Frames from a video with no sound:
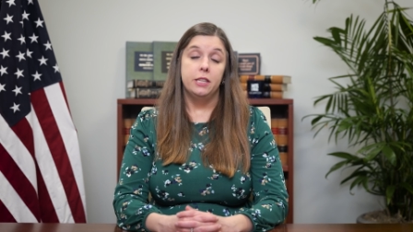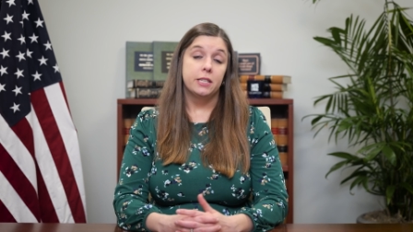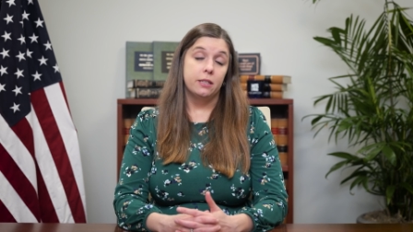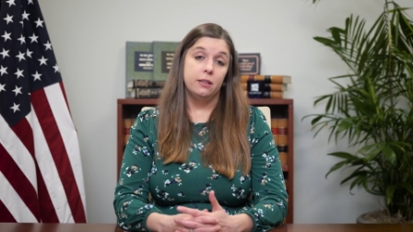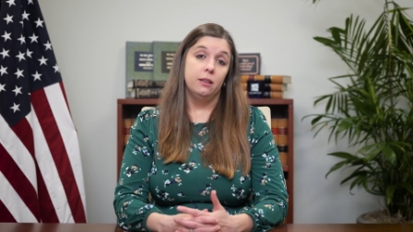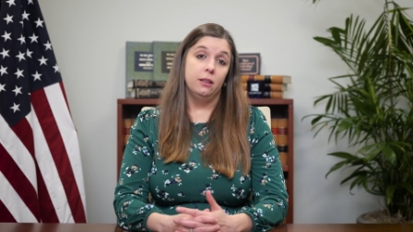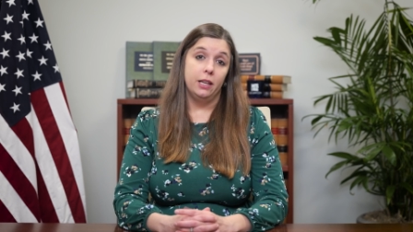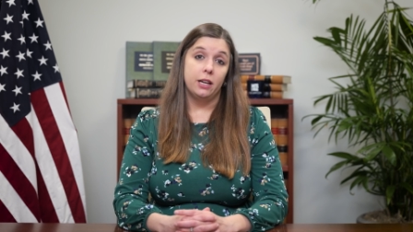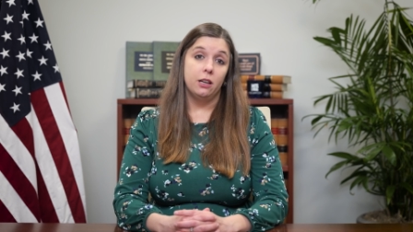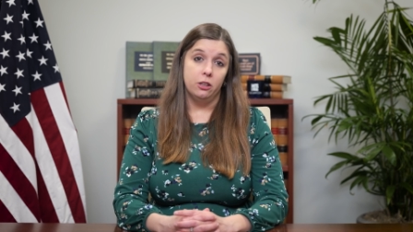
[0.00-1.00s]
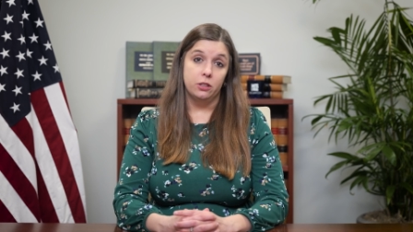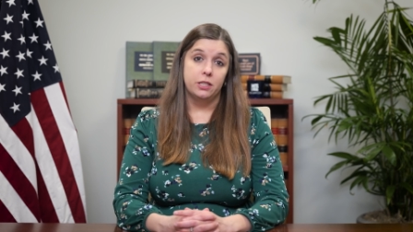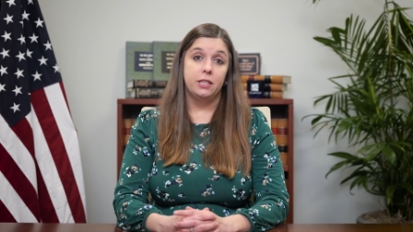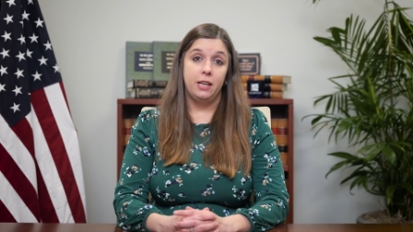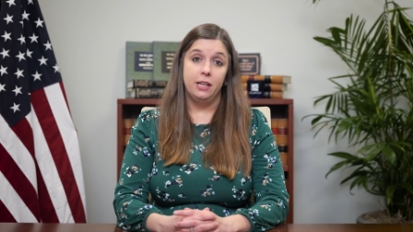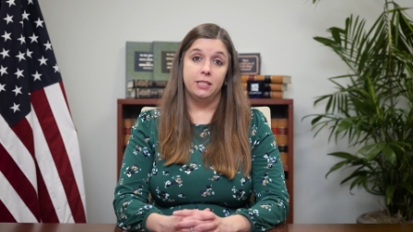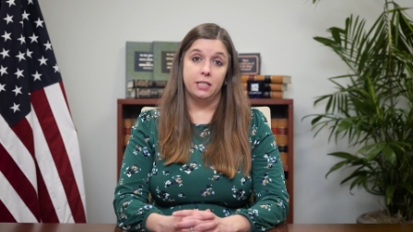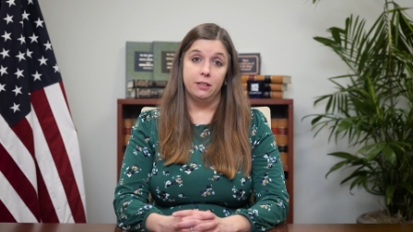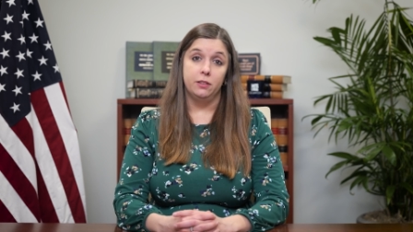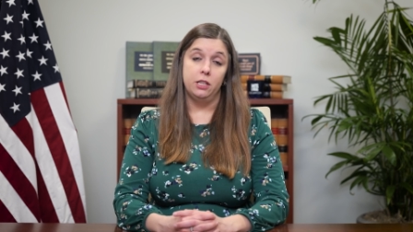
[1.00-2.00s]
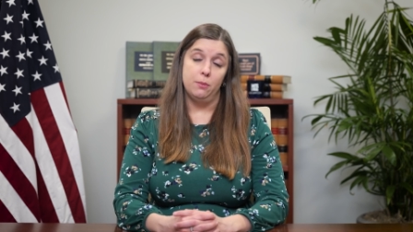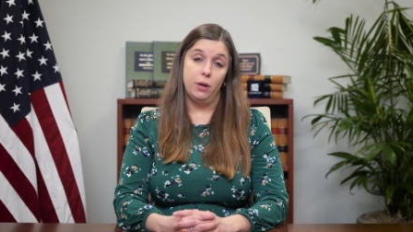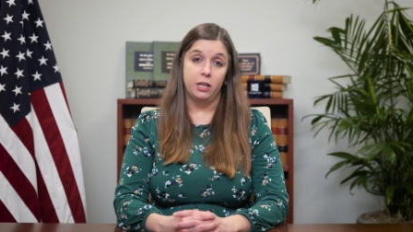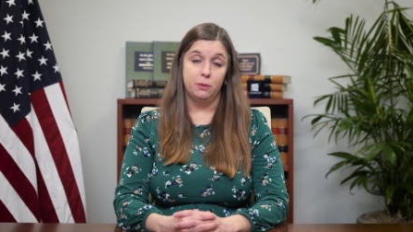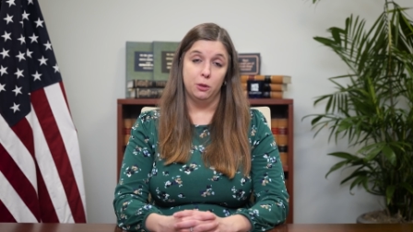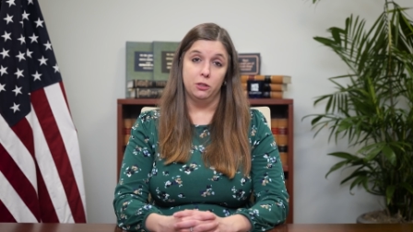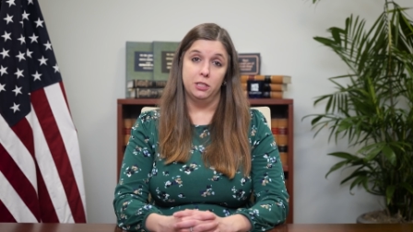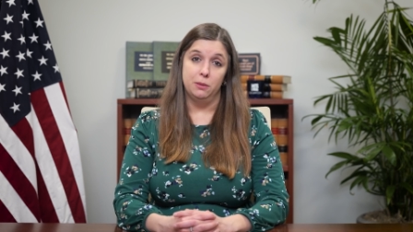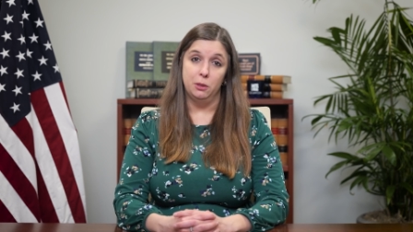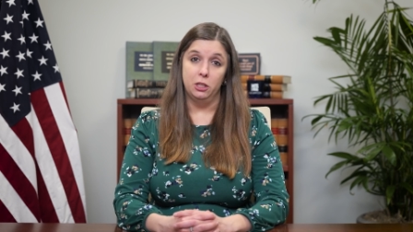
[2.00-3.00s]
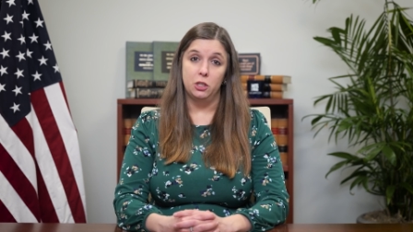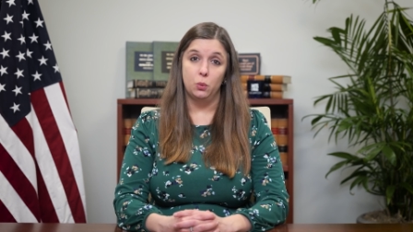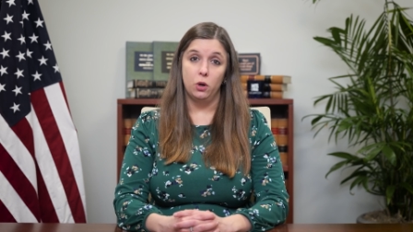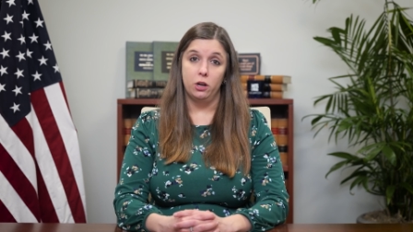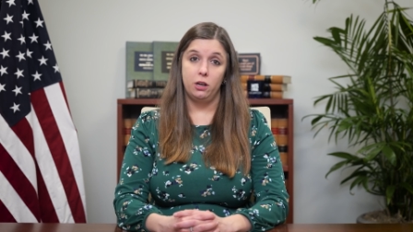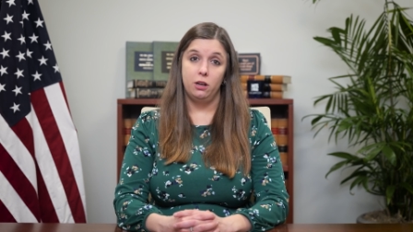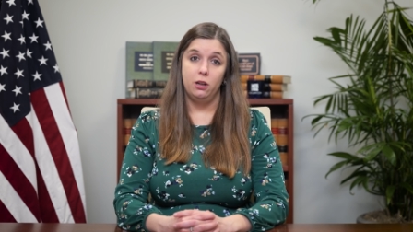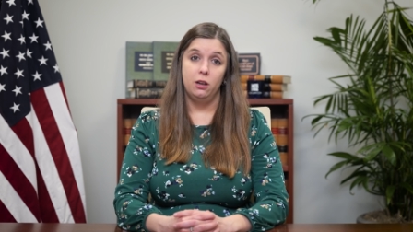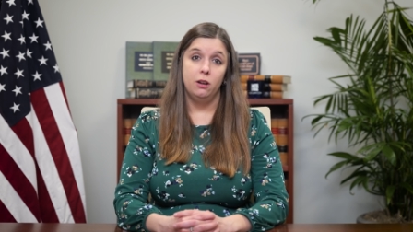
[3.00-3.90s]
This like others, can significantly impact a person's ability to work.